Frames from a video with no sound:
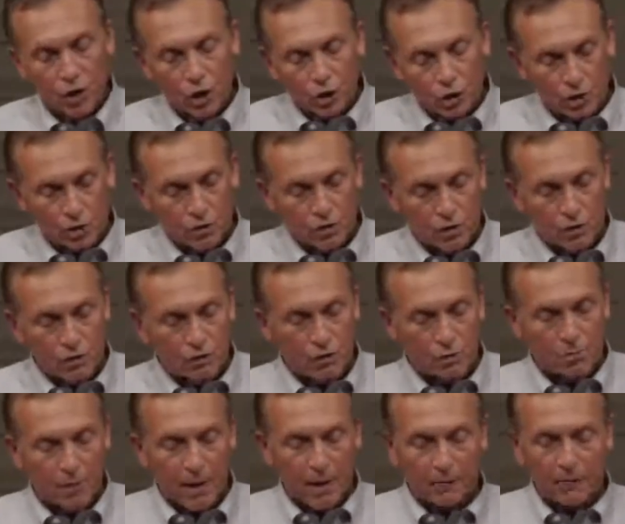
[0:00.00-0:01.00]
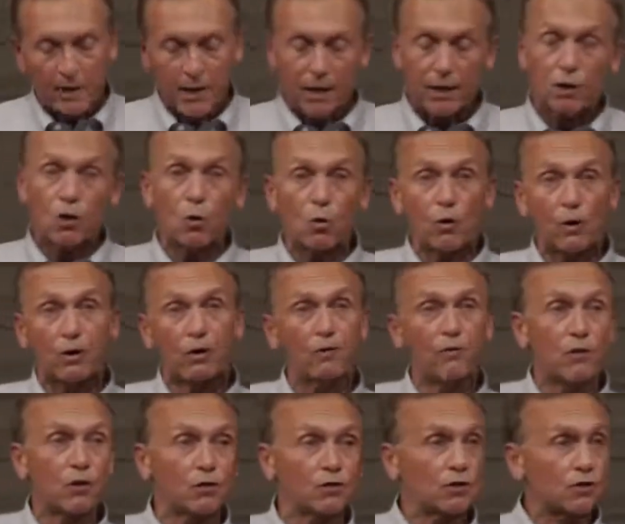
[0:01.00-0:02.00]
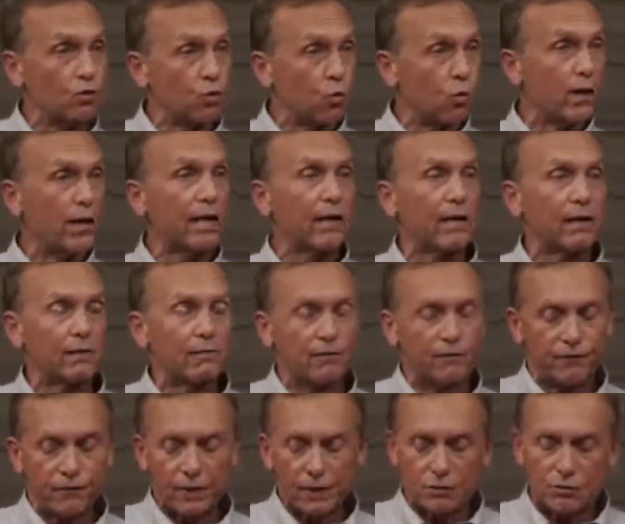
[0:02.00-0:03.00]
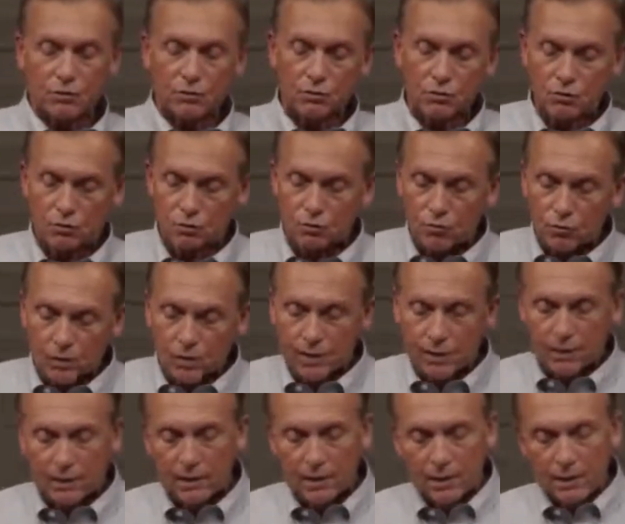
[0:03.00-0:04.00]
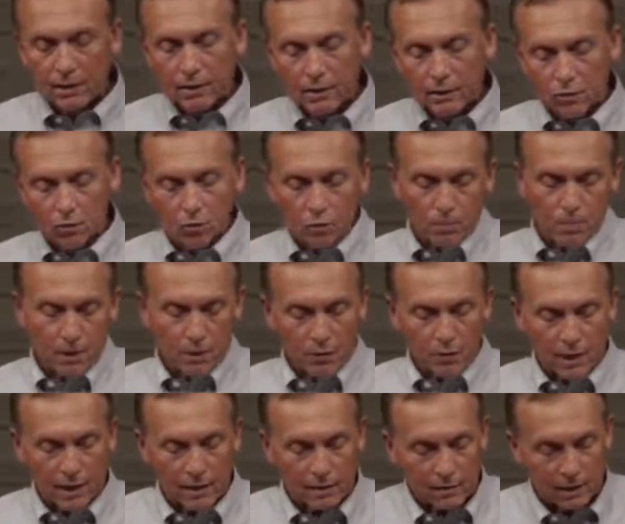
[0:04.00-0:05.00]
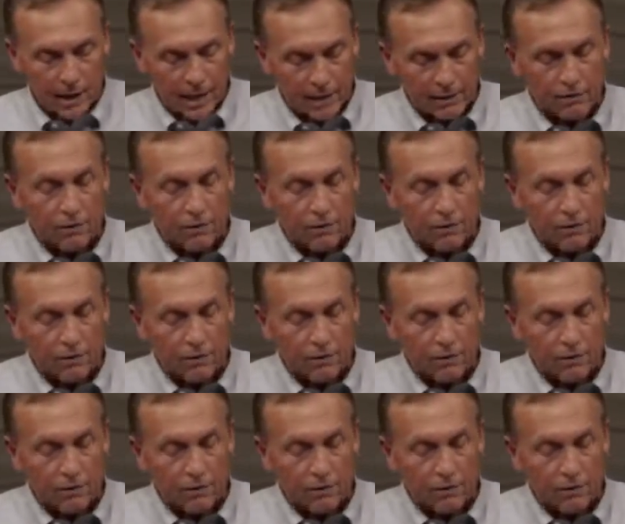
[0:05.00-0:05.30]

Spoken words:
The good news about that, according to verse 20 of Ephesians 3 that will be read